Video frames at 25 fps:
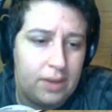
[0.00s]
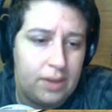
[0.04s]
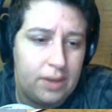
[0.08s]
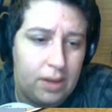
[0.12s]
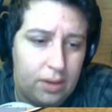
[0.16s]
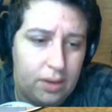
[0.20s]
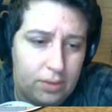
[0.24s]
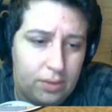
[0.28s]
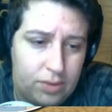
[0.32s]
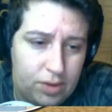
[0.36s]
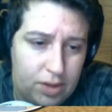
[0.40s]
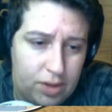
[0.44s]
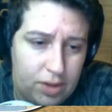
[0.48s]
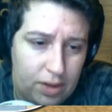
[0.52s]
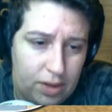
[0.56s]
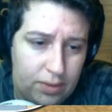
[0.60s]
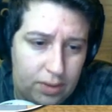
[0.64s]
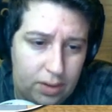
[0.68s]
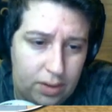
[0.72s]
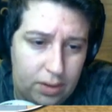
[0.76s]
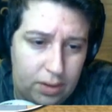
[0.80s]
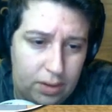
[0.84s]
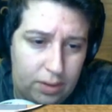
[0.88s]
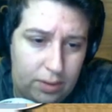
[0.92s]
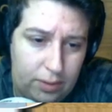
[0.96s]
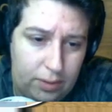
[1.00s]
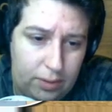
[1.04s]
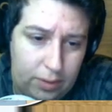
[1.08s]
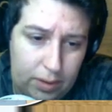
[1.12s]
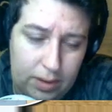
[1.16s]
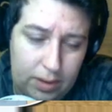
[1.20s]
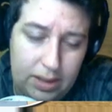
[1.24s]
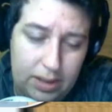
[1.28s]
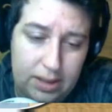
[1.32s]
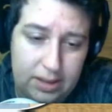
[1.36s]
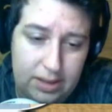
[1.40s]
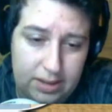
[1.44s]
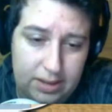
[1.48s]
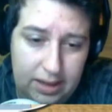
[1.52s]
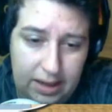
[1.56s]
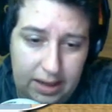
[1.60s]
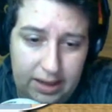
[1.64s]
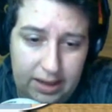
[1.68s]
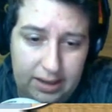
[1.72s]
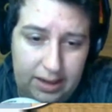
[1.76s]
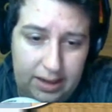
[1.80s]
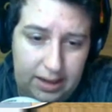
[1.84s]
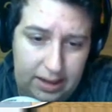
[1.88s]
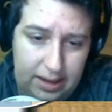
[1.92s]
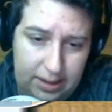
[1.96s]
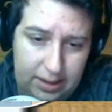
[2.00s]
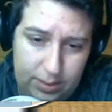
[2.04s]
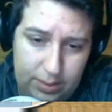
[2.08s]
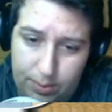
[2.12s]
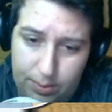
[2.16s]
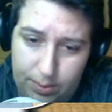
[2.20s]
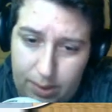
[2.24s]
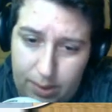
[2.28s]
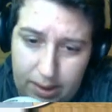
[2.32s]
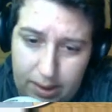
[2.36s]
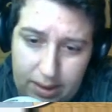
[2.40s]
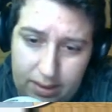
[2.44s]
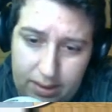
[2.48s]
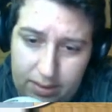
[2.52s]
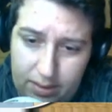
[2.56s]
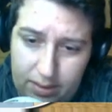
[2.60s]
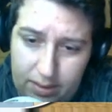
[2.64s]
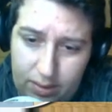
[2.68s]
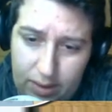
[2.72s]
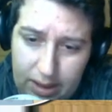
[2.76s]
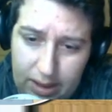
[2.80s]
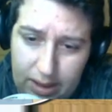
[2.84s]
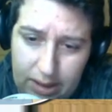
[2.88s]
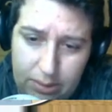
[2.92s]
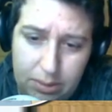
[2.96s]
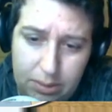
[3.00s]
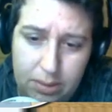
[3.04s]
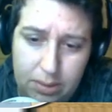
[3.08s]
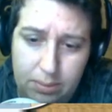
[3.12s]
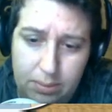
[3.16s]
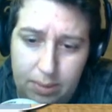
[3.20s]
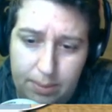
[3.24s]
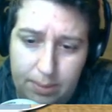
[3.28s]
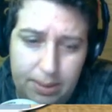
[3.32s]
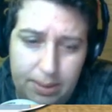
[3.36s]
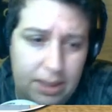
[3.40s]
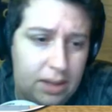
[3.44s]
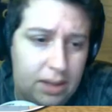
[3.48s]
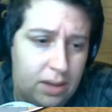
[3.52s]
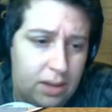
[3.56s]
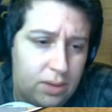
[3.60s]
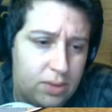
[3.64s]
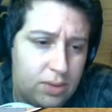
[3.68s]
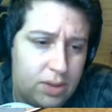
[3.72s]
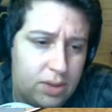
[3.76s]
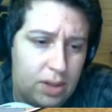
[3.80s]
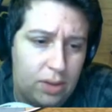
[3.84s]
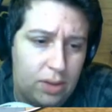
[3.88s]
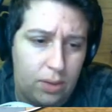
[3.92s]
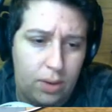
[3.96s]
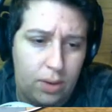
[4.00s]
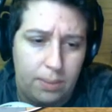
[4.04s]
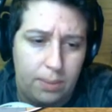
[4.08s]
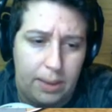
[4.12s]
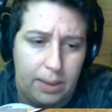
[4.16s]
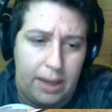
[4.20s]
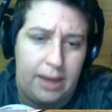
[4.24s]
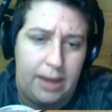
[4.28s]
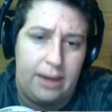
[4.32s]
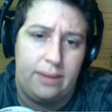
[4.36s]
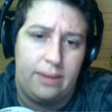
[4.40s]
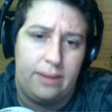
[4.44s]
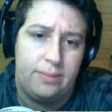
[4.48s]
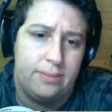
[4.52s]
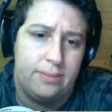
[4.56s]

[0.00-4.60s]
Cove shuffled fully inside, eyes remaining on the ground. Mommy closed the door behind him.